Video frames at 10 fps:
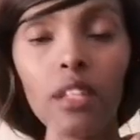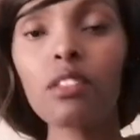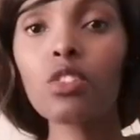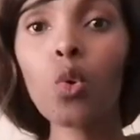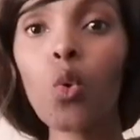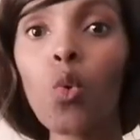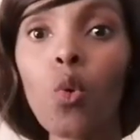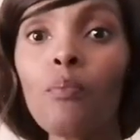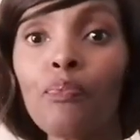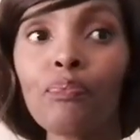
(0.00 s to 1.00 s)

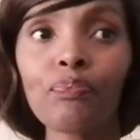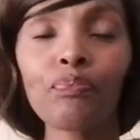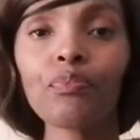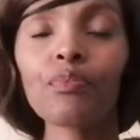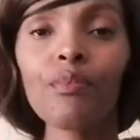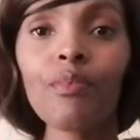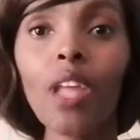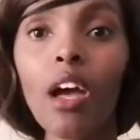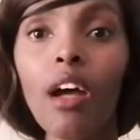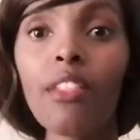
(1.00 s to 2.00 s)
So
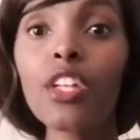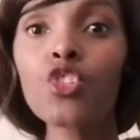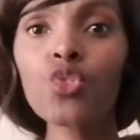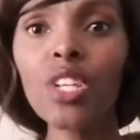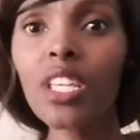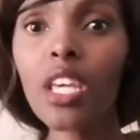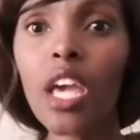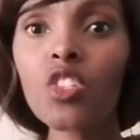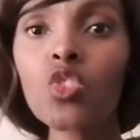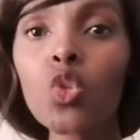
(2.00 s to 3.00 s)
the trick here
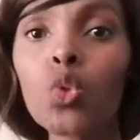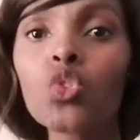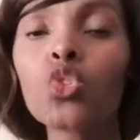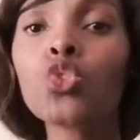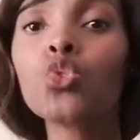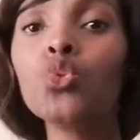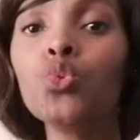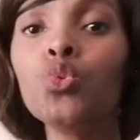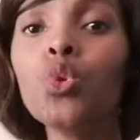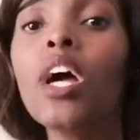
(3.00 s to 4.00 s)
is not
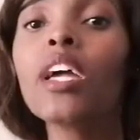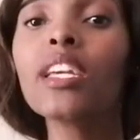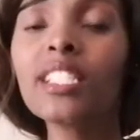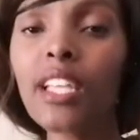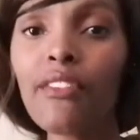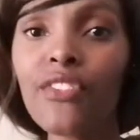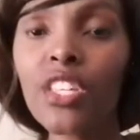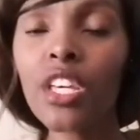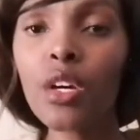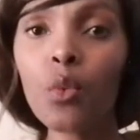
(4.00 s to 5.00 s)
to
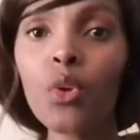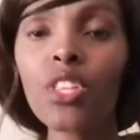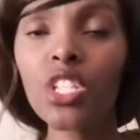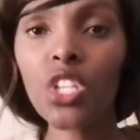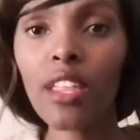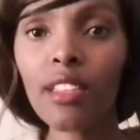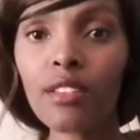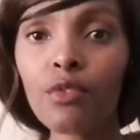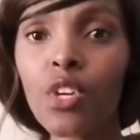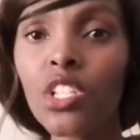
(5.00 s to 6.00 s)
interfere with each
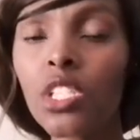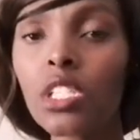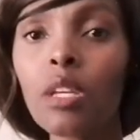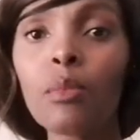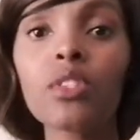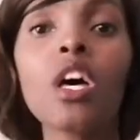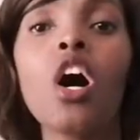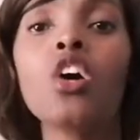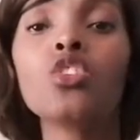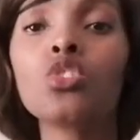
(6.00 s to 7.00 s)
other's friendships.
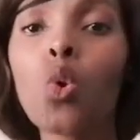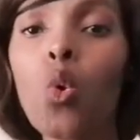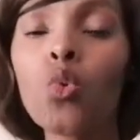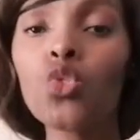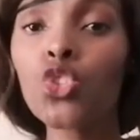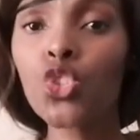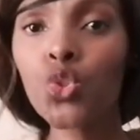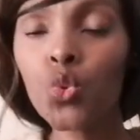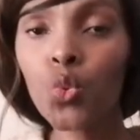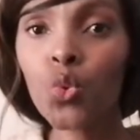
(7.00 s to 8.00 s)
Don't
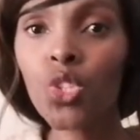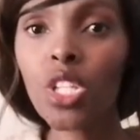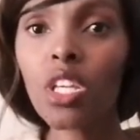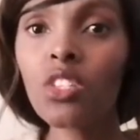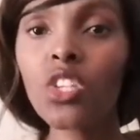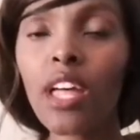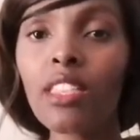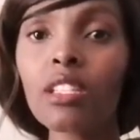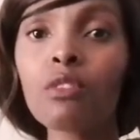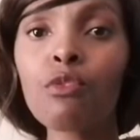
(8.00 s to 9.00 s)
choose each
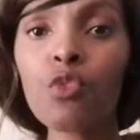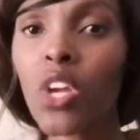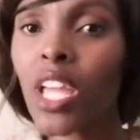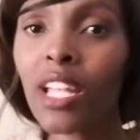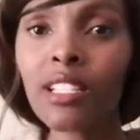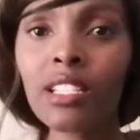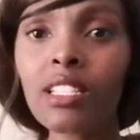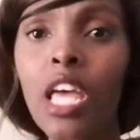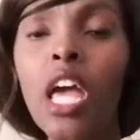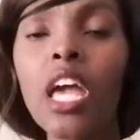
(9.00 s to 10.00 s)
other's
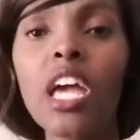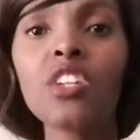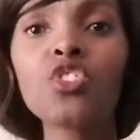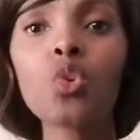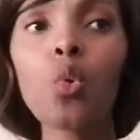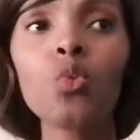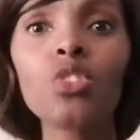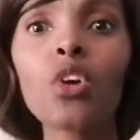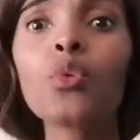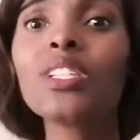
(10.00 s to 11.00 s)
friends, and
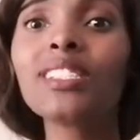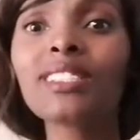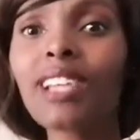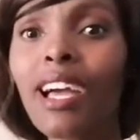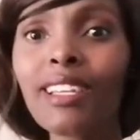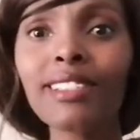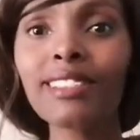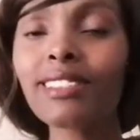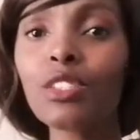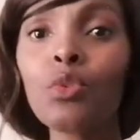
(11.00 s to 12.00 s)
don't
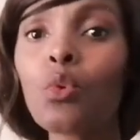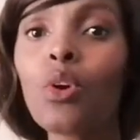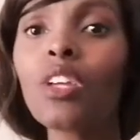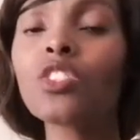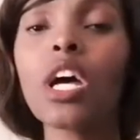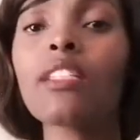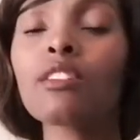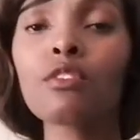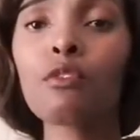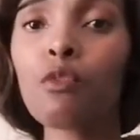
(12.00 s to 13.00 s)
criticize each
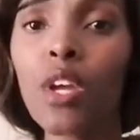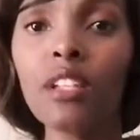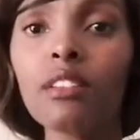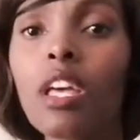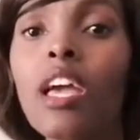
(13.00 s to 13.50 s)
other's friends.